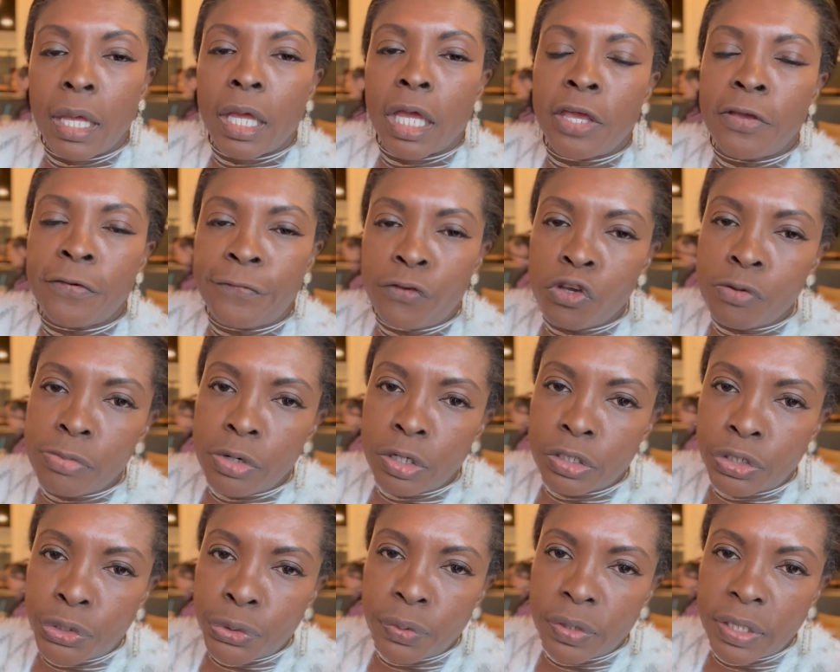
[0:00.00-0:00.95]
If you
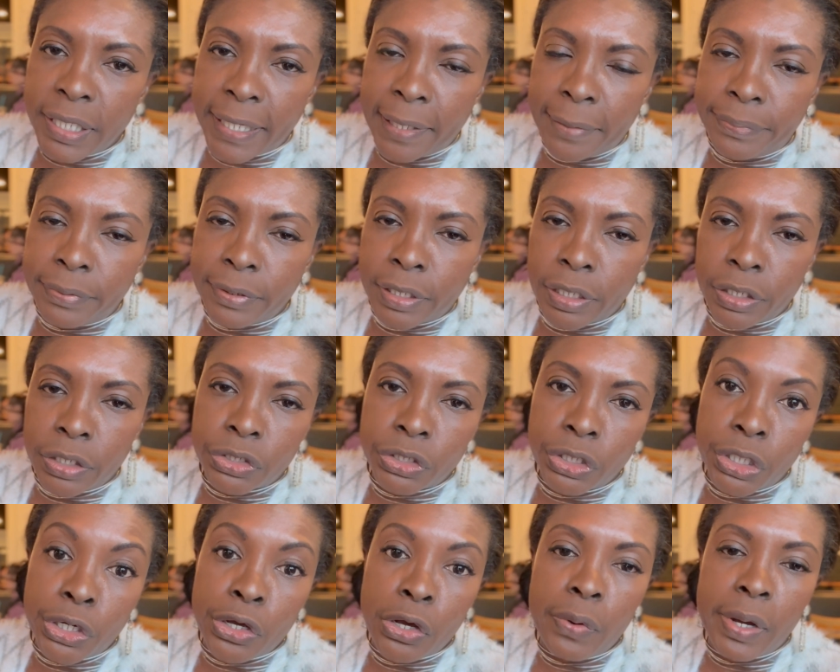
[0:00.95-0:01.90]
must do the
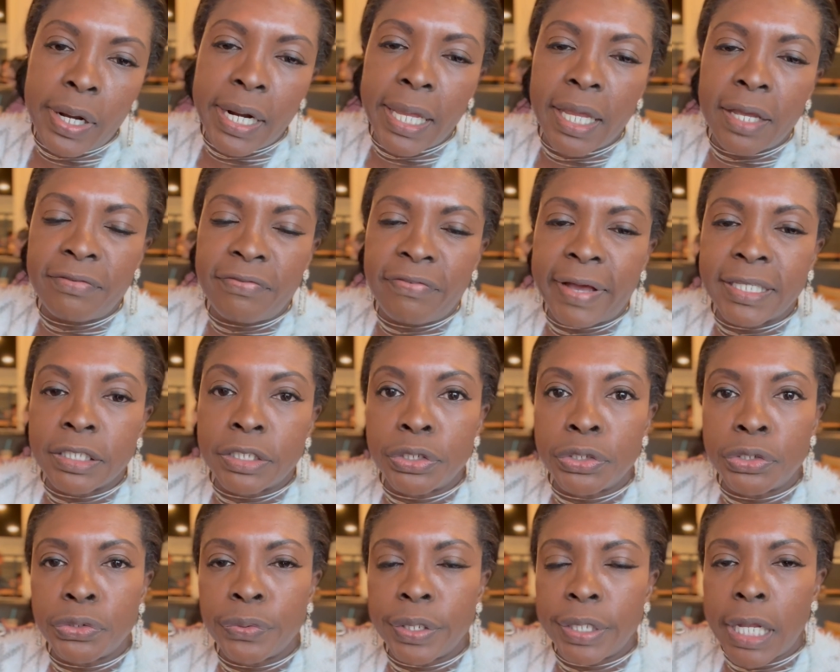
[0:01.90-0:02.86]
application now, and I advise that
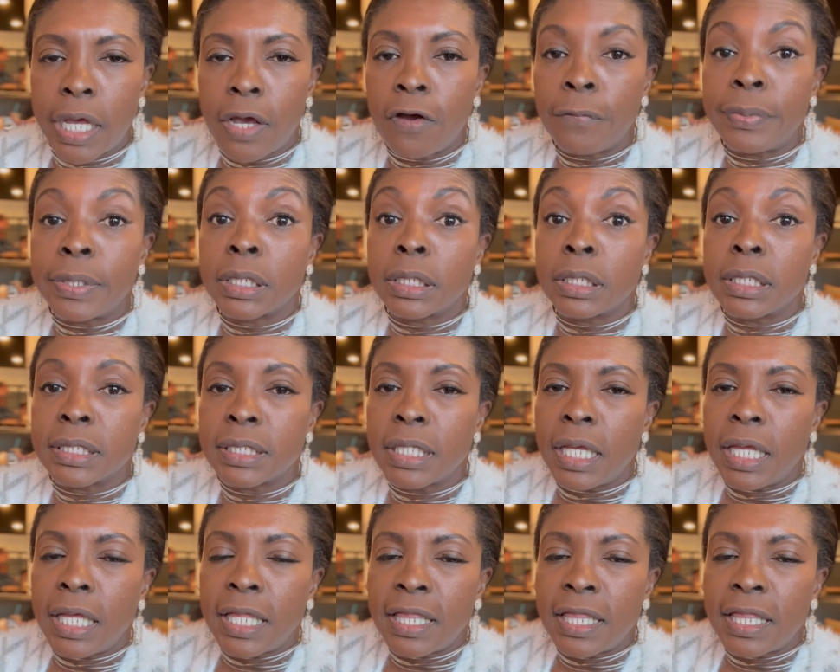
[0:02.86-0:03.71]
you do it now because